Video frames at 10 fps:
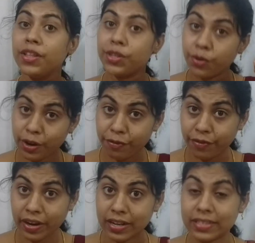3
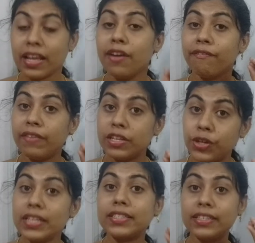friends. We
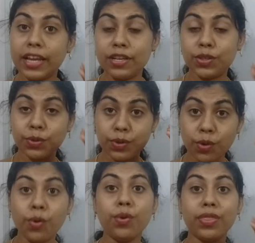just need to
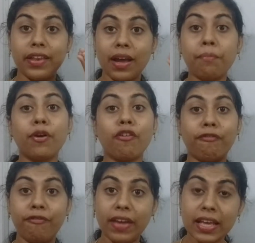know the number
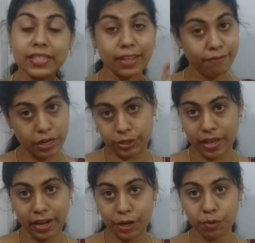of ways in which
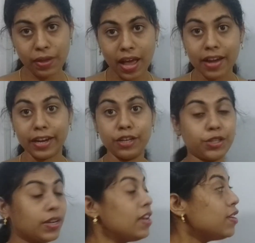they need to be
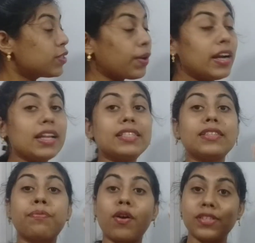arranged. So it is
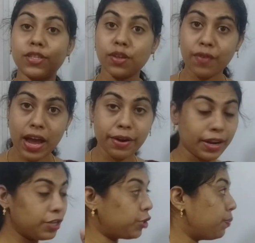the process of
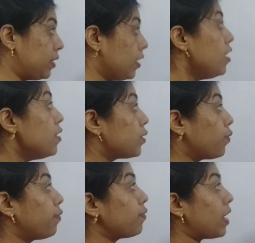arrangement.
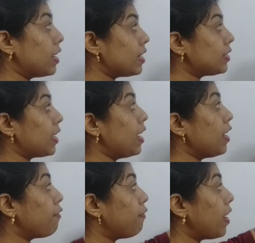So
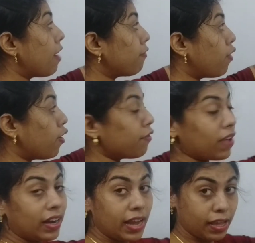understand, if we
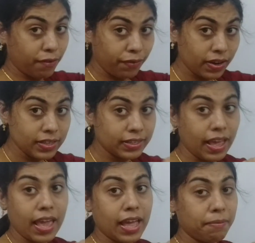are taking first
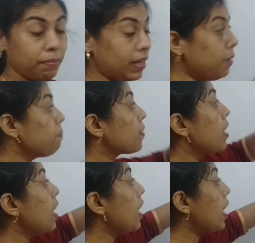A and B,
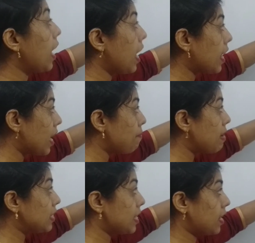A can
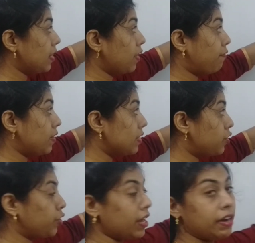be seated in the
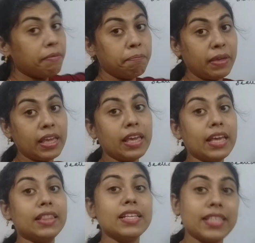first chair, B
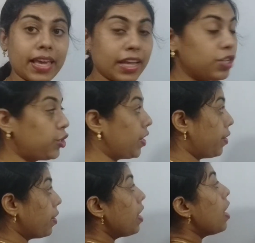in the second chair.